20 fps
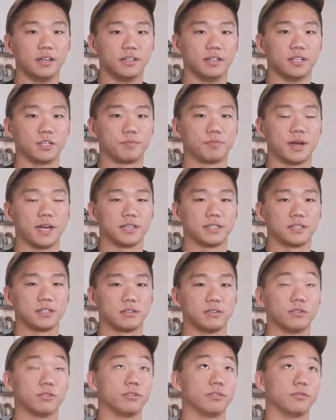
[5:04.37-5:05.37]

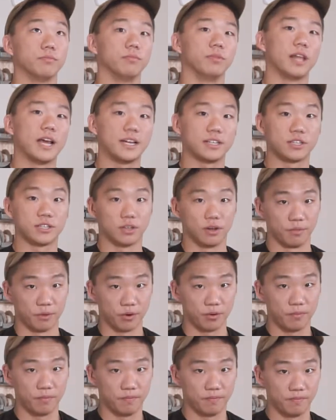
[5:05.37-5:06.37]
last
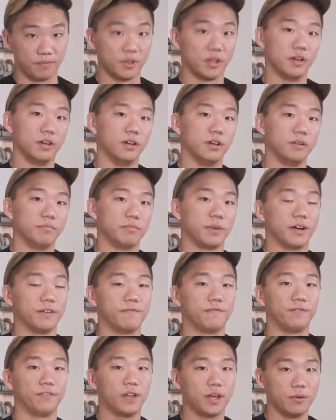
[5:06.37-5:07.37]
summer, my
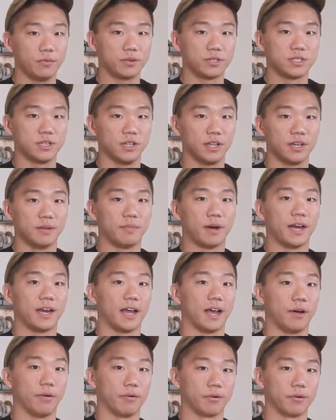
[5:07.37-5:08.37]
flight was delayed by an
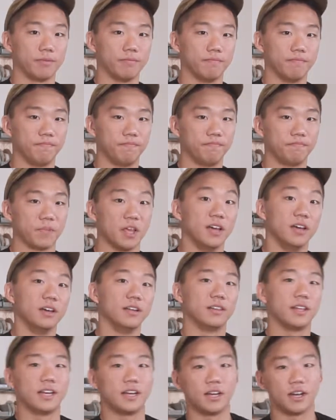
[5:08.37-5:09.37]
hour,
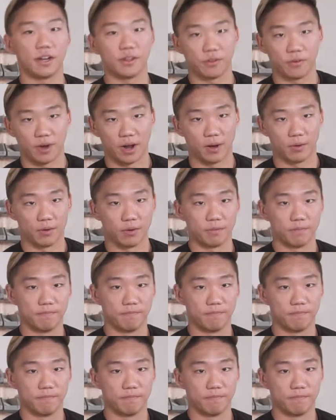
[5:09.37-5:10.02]
then another hour,